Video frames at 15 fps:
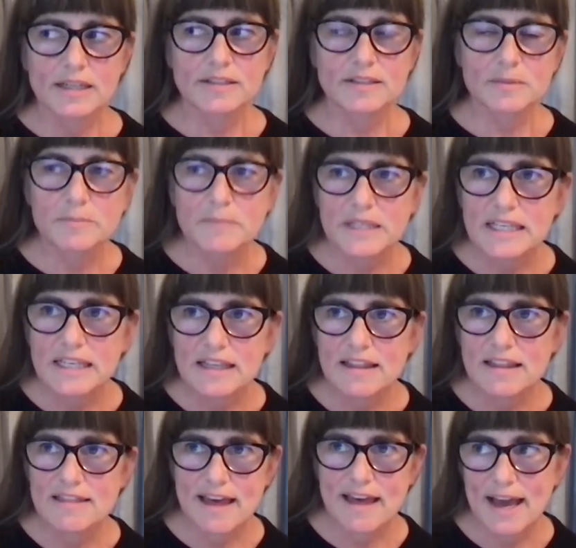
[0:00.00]
to me,
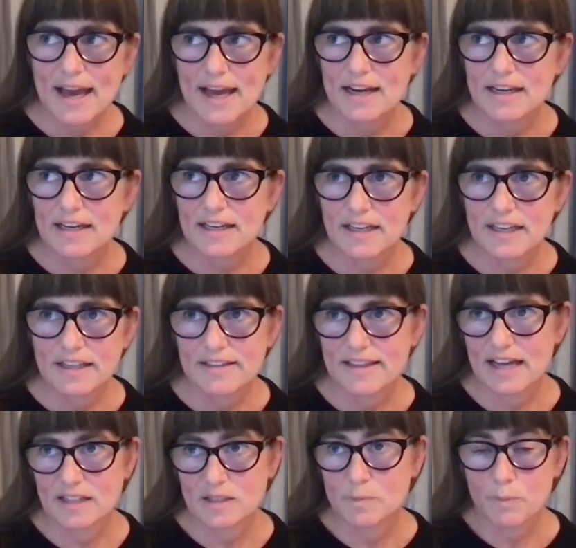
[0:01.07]
that
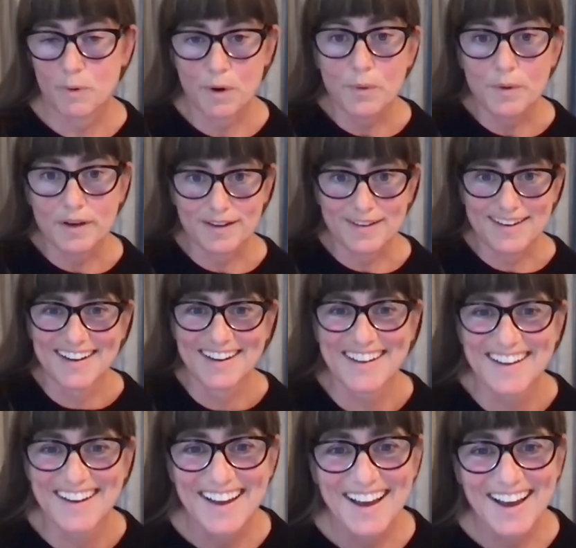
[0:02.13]
that's broken.
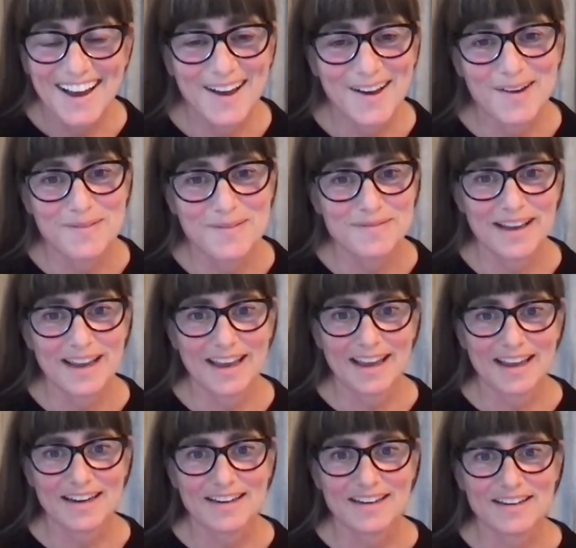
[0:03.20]
um,
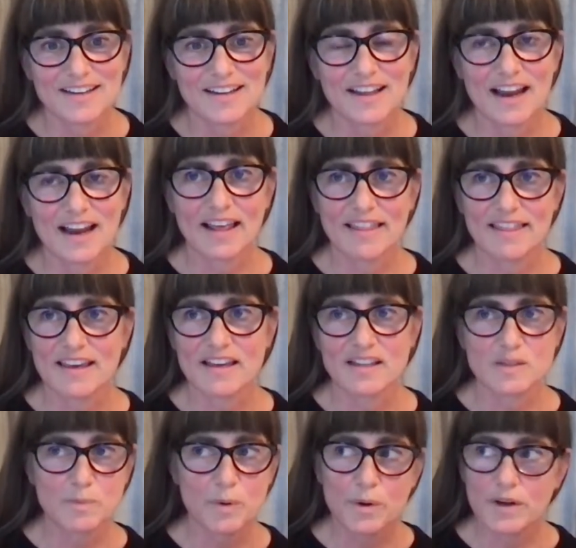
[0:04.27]
and, and I think it's
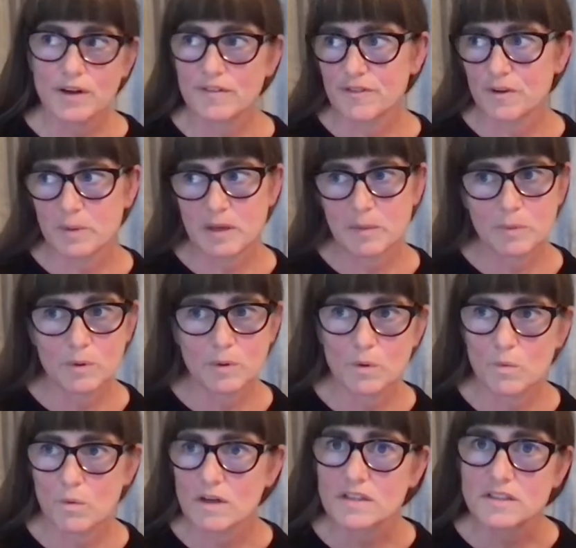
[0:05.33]
broken for people who
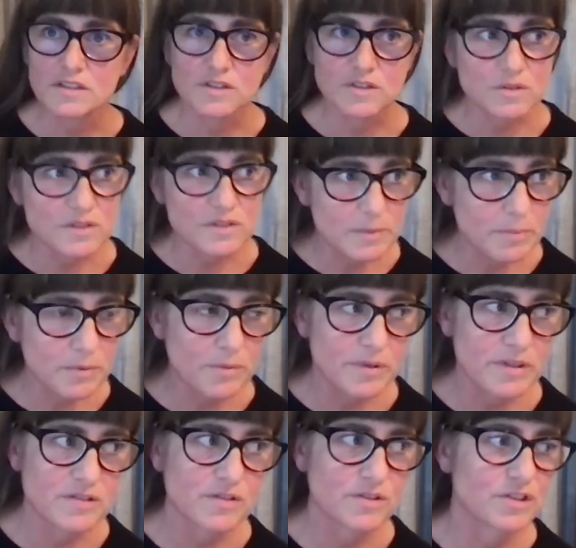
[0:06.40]
want to do deeper
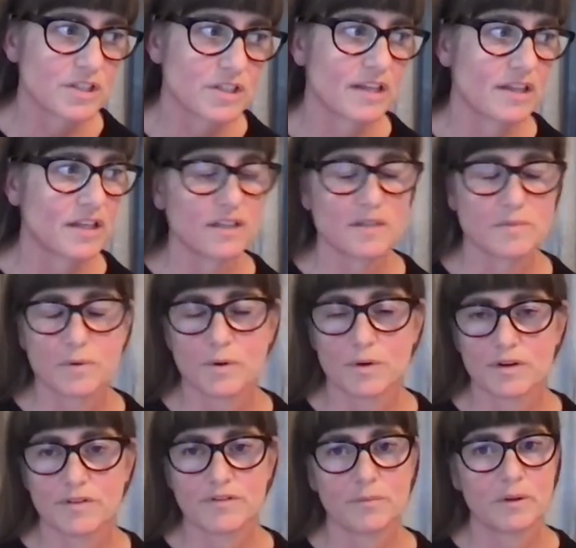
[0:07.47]
research. I think it's
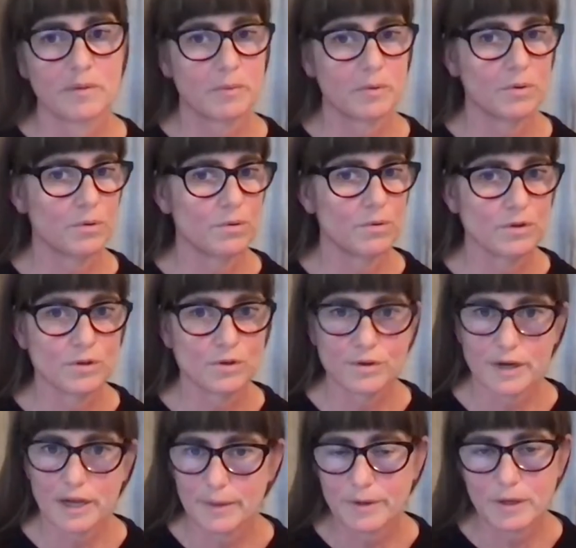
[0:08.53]
broken for people who learn
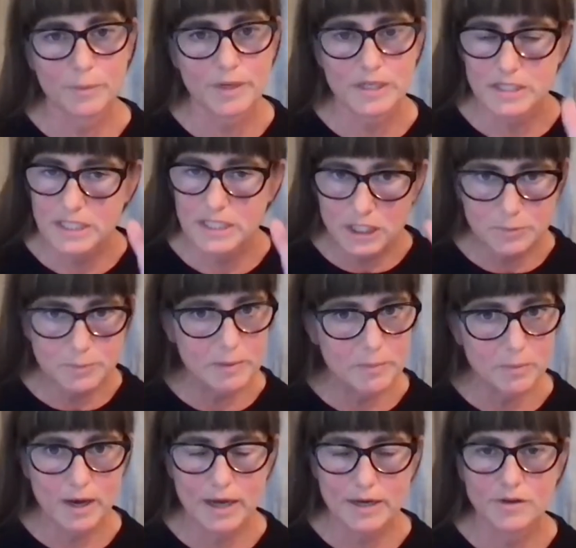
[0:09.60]
how, you know, we teach
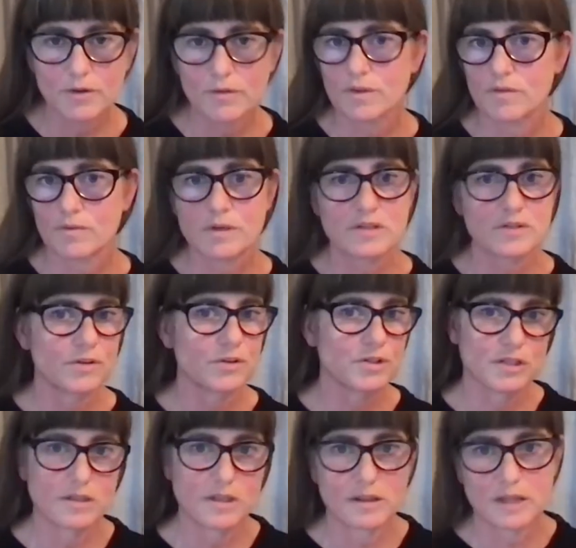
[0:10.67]
people how to do this research,
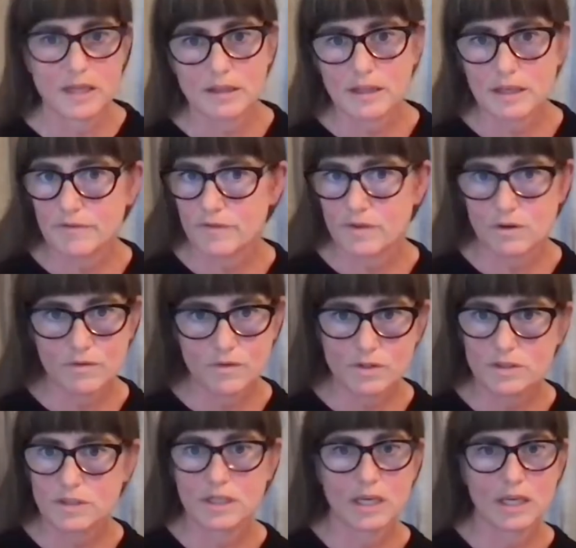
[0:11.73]
and then they leave the
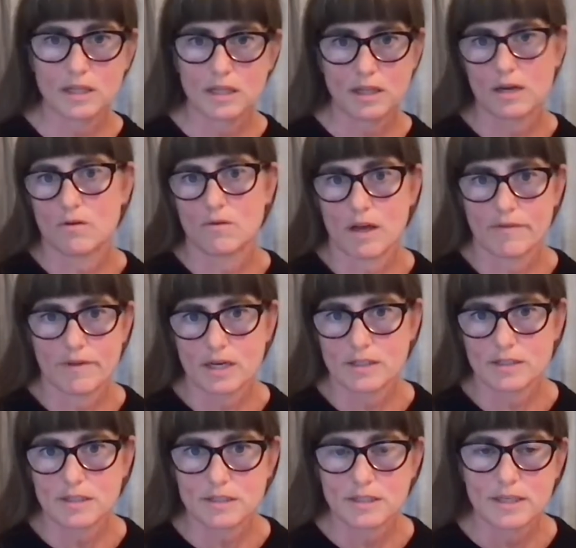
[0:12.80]
university and then they don't have
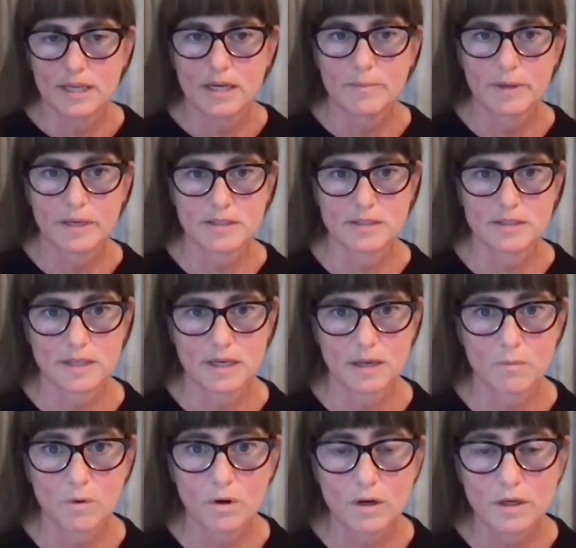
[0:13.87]
access to databases
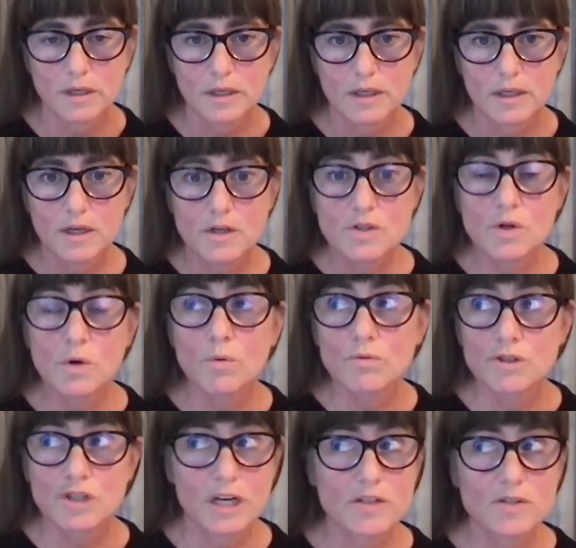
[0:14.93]
anymore. So
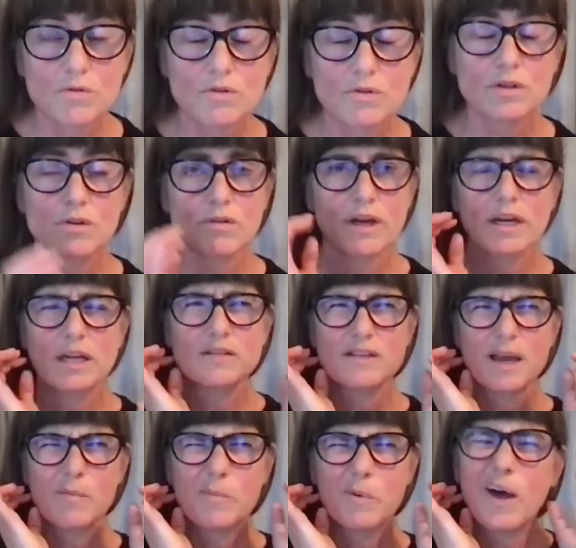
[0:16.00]
J STOR is a great
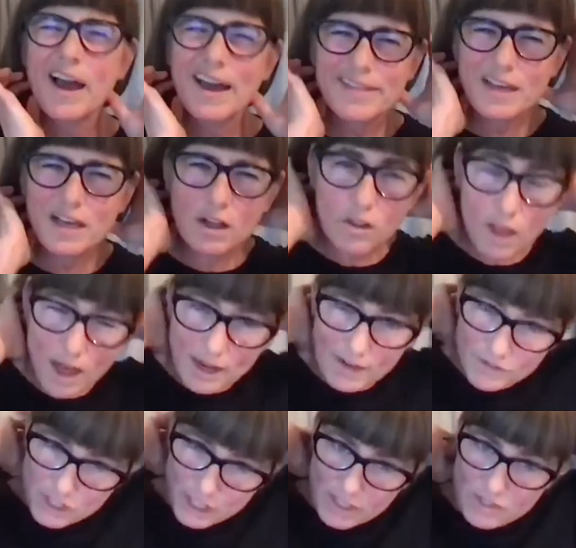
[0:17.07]
example. I think a lot
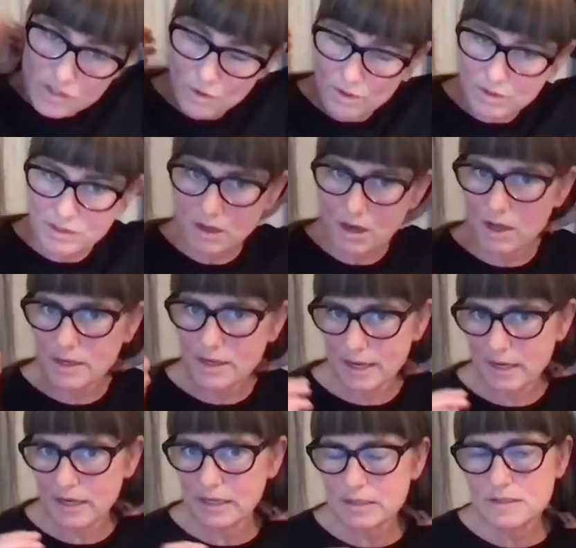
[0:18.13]
of J STOR's
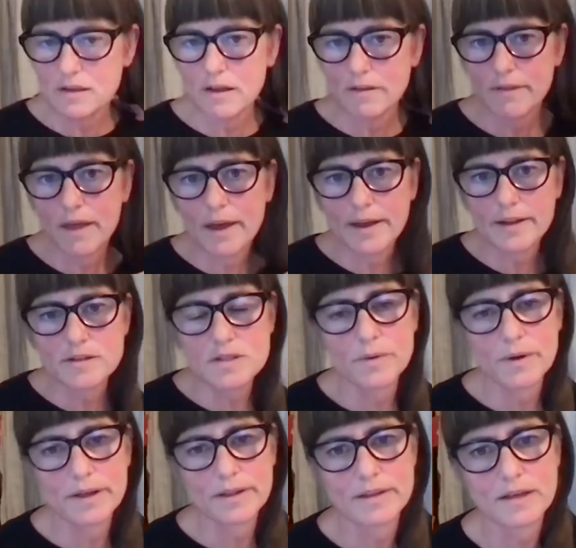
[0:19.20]
content is online. So
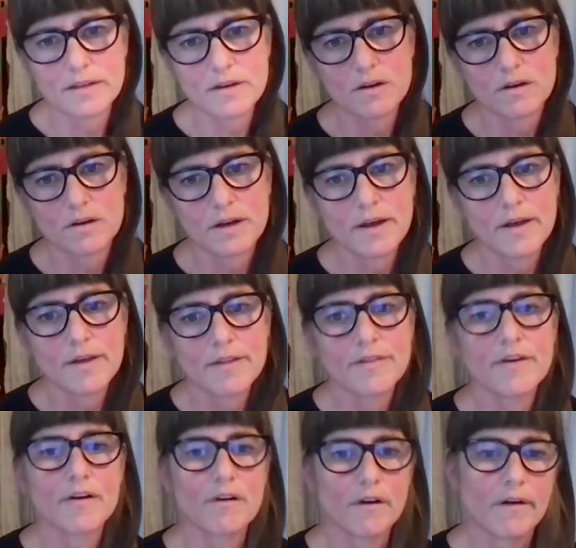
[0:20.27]
I think there,
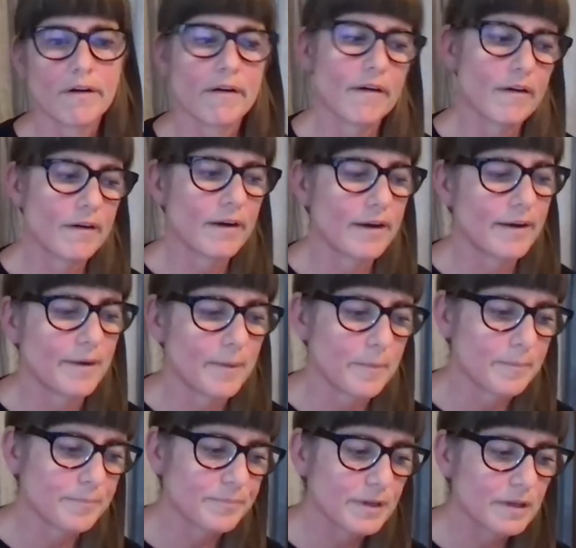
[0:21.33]
there are
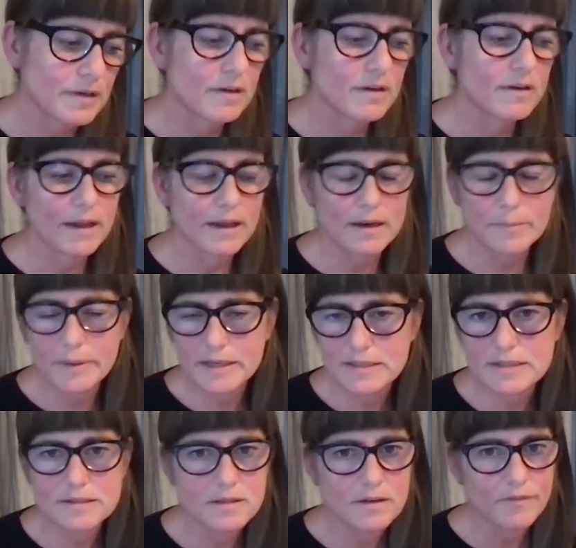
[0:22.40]
um,
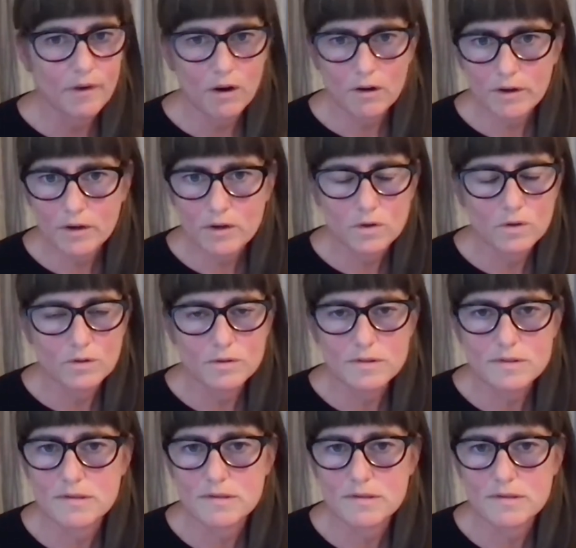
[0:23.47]
databases of articles